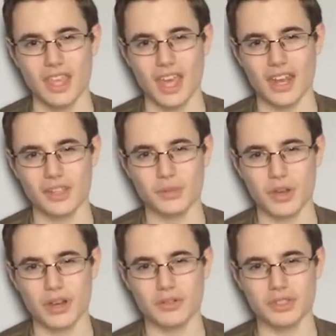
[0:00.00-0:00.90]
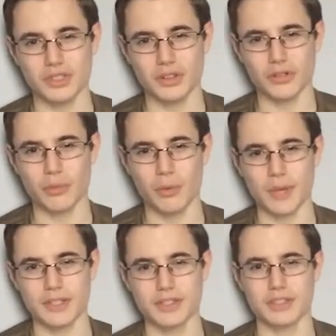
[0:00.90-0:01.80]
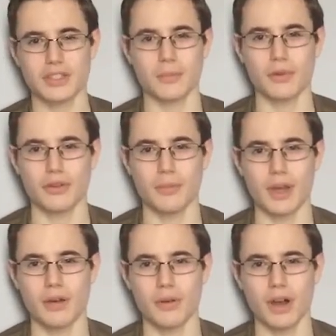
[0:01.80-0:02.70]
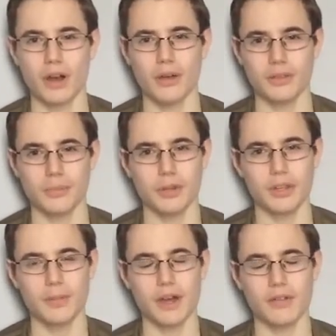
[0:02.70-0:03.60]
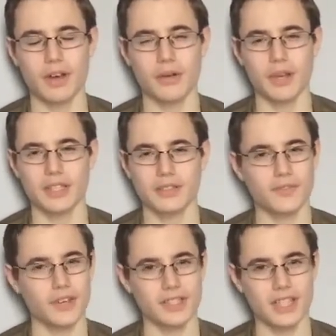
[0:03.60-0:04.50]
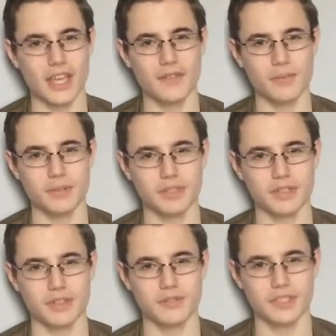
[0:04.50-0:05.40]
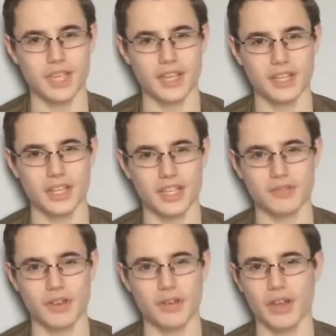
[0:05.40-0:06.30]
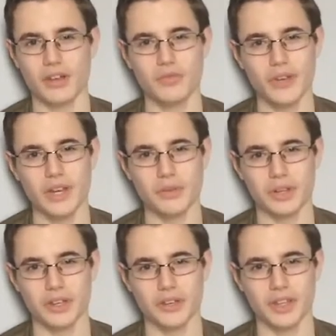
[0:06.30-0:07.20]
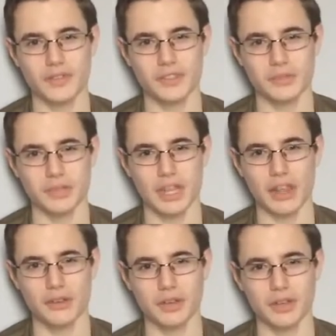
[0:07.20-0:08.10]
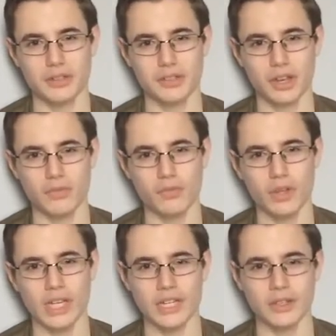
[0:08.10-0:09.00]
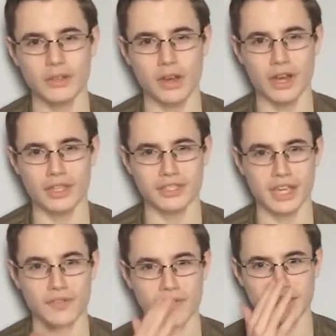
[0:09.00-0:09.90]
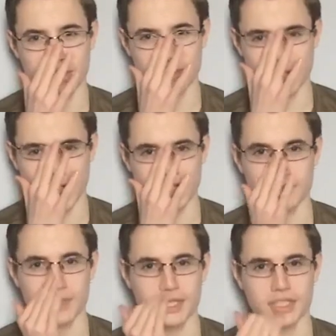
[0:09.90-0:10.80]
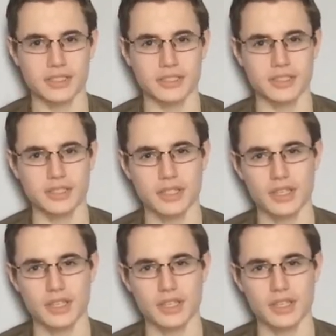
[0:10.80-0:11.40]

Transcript: And as well, just an honourable mention to the Bluebell. The Bluebell Railway is the first ever preserved standard gauge railway. I really want to go there for some of the locos. I really do like the South Eastern and Chatham engines.